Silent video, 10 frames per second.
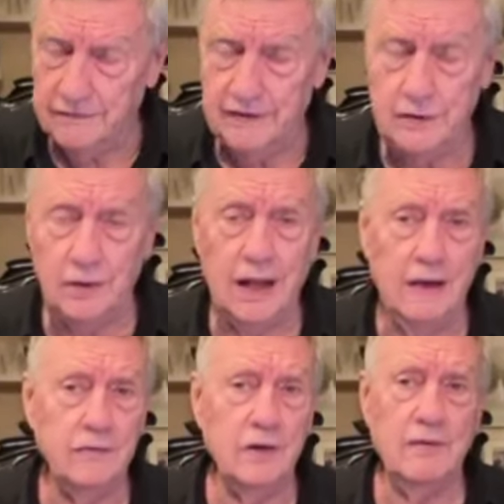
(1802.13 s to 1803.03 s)
if in your
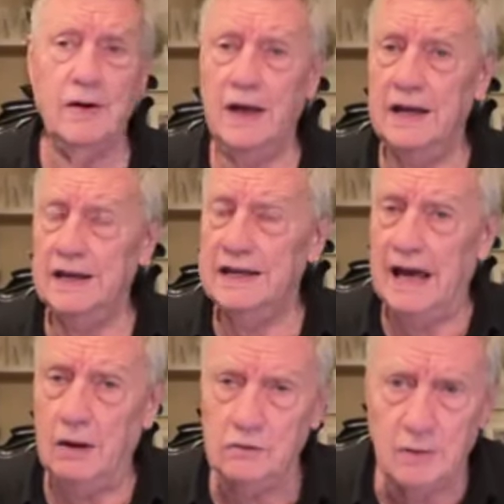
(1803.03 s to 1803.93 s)
life you never had a
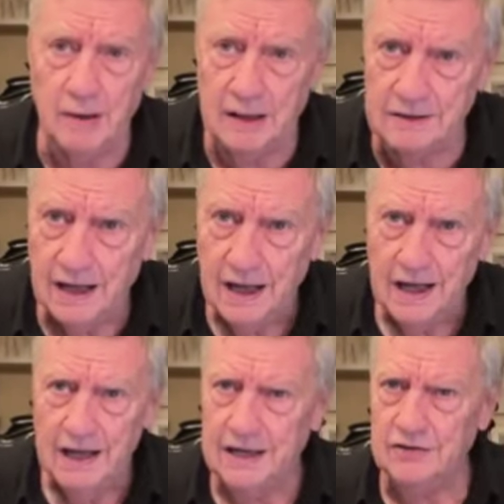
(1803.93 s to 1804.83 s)
doubt about
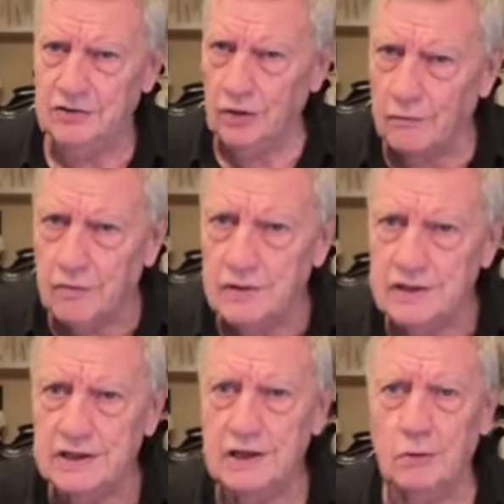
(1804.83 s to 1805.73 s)
his
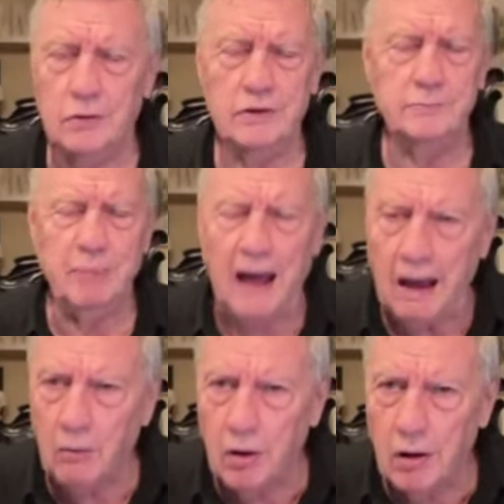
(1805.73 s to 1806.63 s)
sovereignty or his
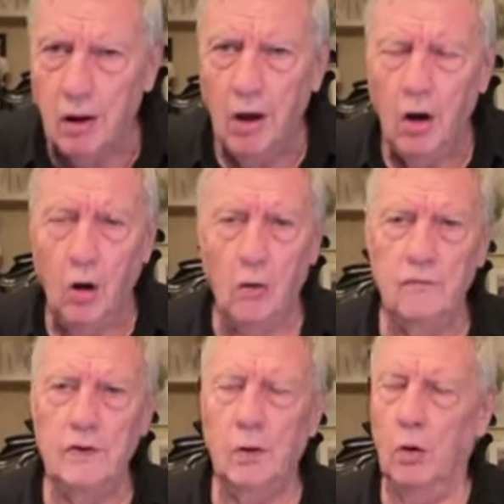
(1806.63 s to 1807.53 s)
power
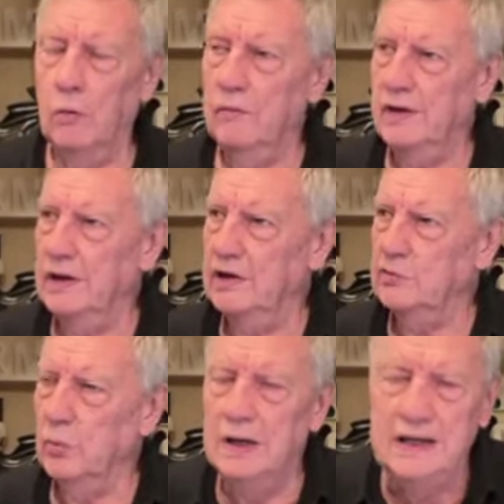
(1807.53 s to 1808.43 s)
or
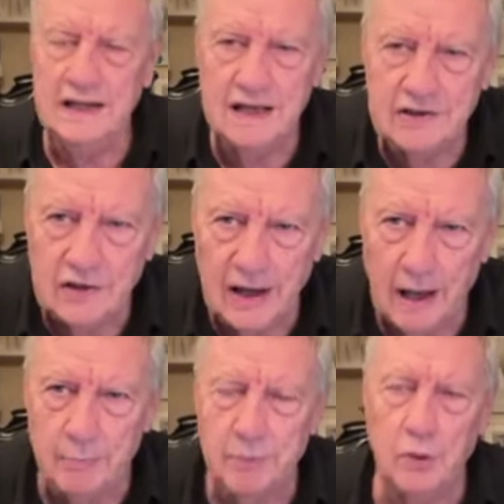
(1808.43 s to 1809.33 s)
his willingness to
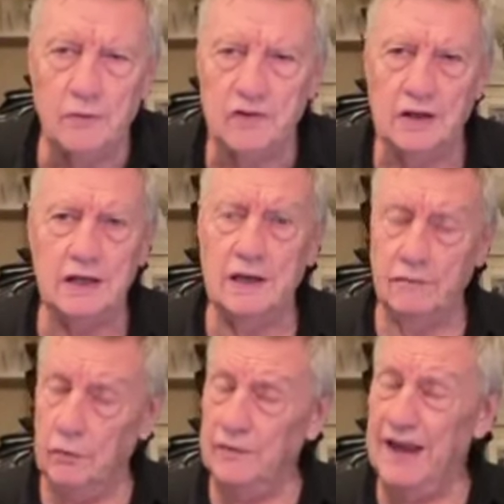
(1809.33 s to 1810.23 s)
help you or something,
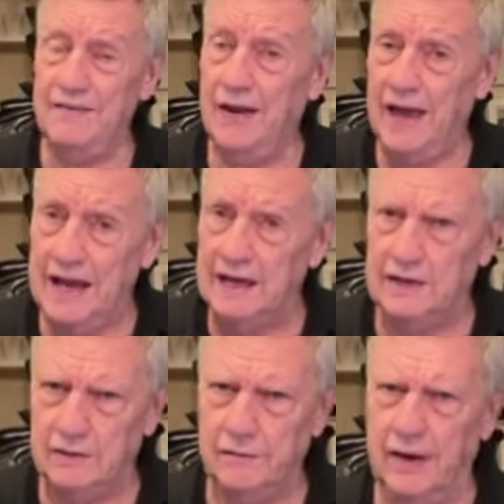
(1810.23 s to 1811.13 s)
if you never had
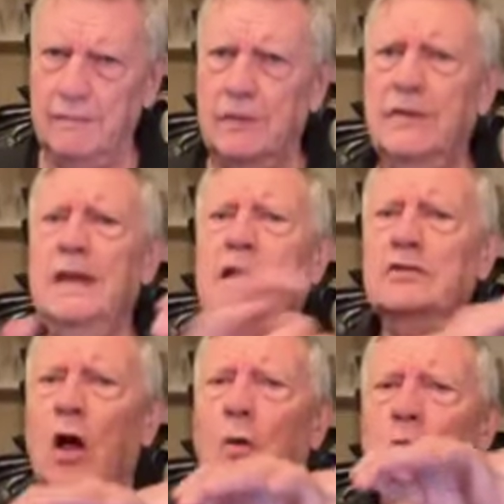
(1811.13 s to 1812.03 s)
it, if everything
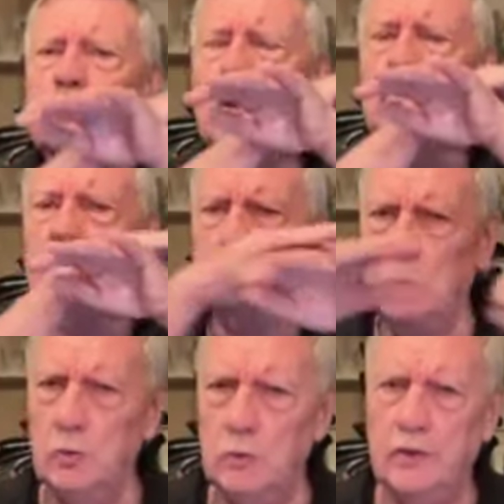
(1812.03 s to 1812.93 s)
has always gone
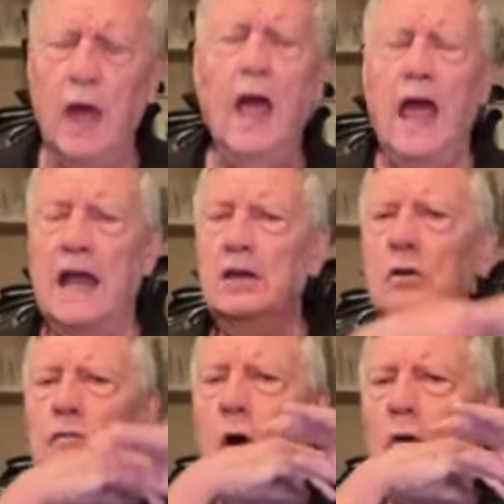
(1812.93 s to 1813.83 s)
smooth and
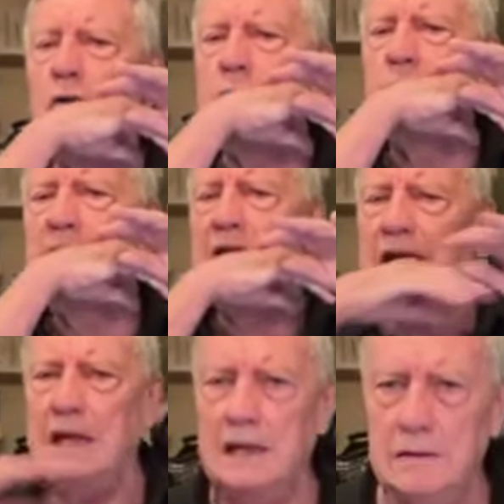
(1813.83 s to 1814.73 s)
you've always been
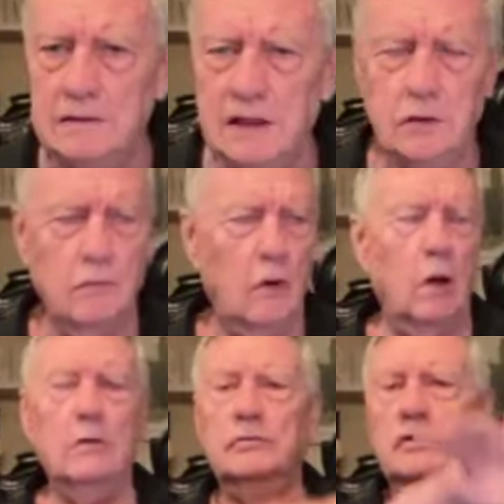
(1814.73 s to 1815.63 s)
healed and you've
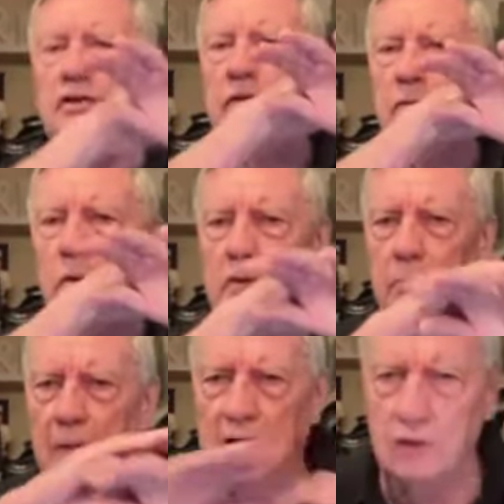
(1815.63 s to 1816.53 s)
always received all
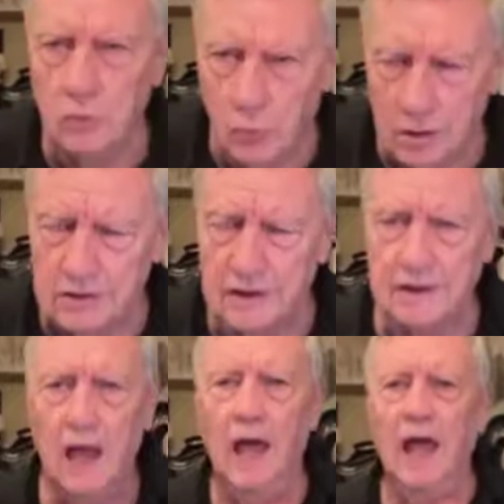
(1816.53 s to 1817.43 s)
the money you
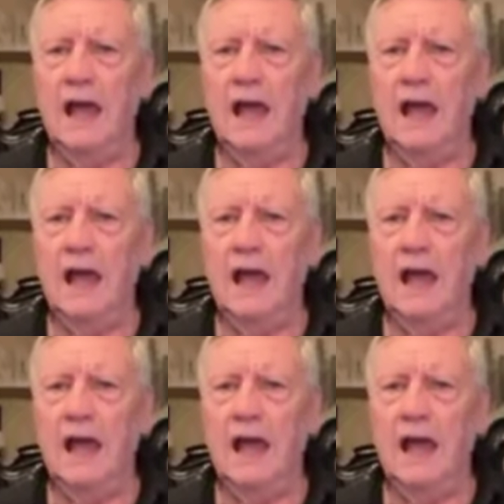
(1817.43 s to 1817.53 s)
wanted,